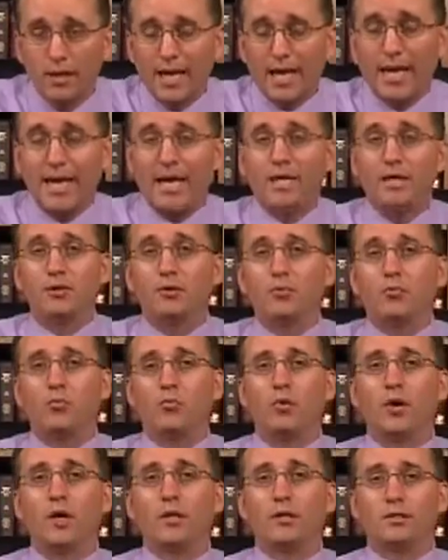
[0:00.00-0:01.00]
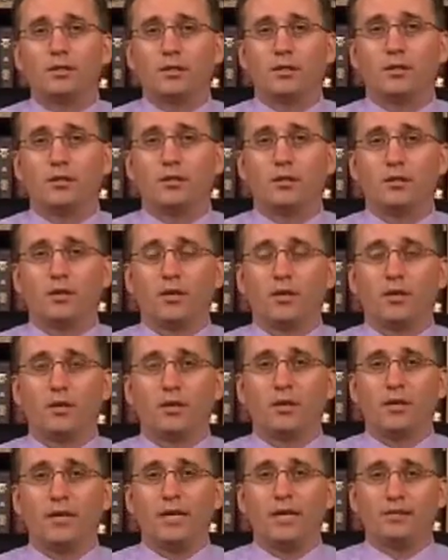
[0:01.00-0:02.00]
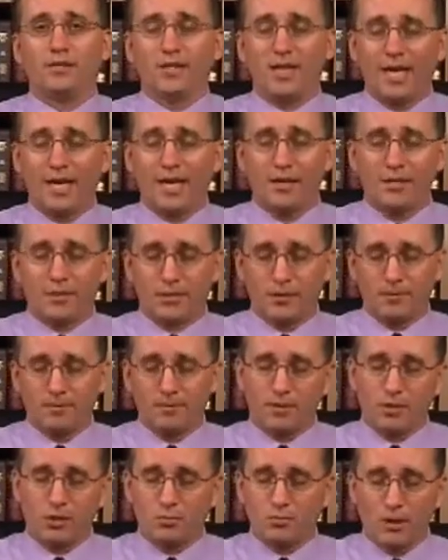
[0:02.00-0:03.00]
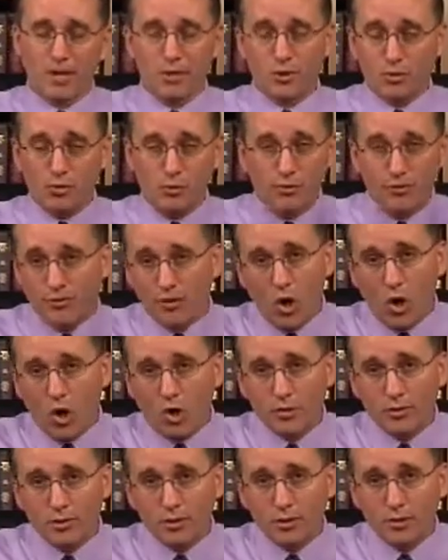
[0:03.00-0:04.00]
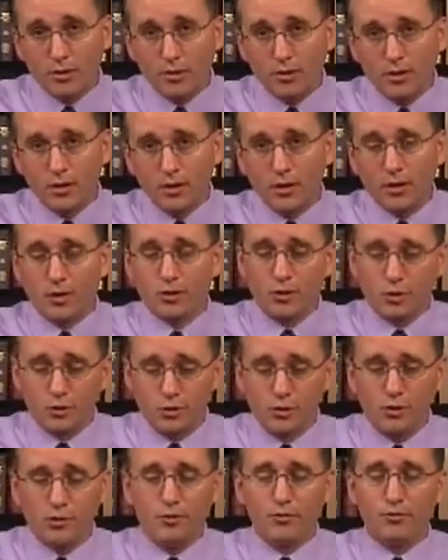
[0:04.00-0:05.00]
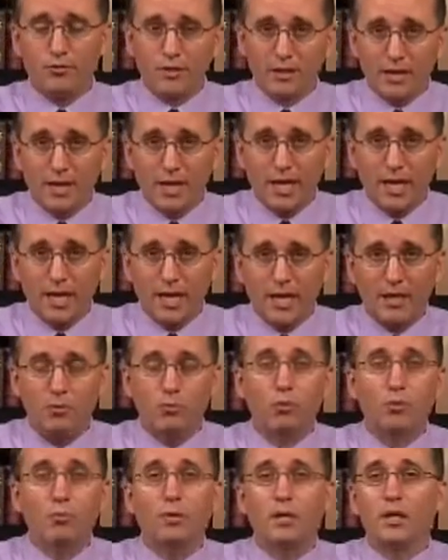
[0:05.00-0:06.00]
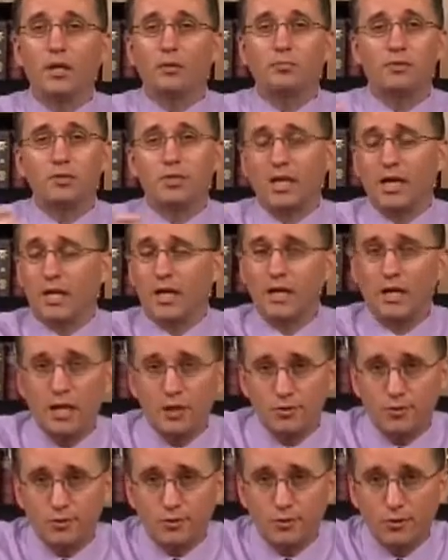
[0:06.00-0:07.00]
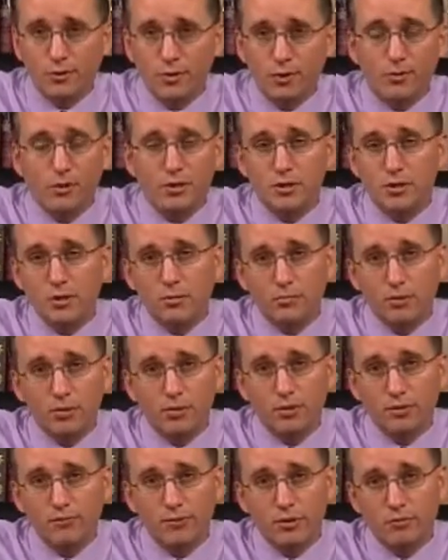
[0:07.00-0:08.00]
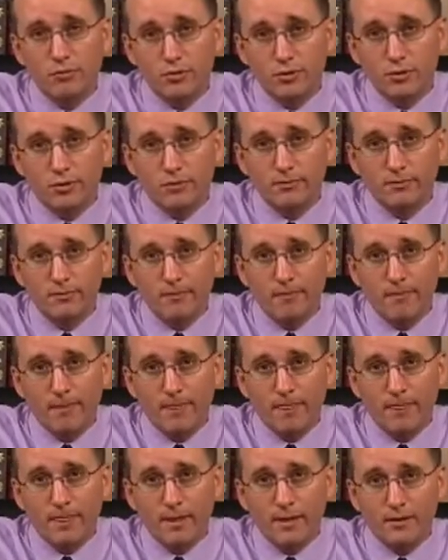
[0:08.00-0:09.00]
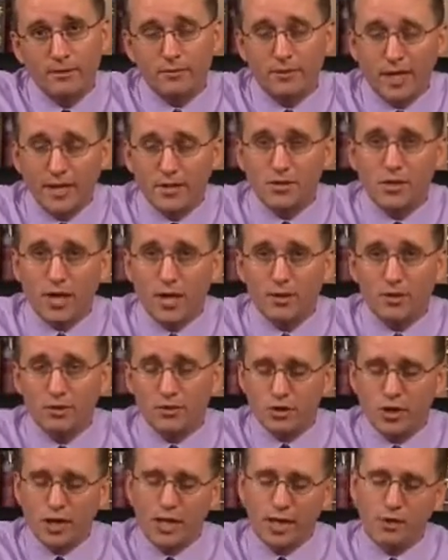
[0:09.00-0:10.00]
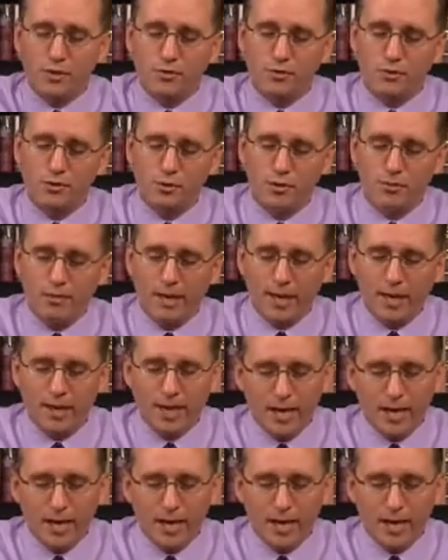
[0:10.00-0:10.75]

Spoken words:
and what it takes special thought to do today will become second nature to you at some point in the future. That's how you change your bad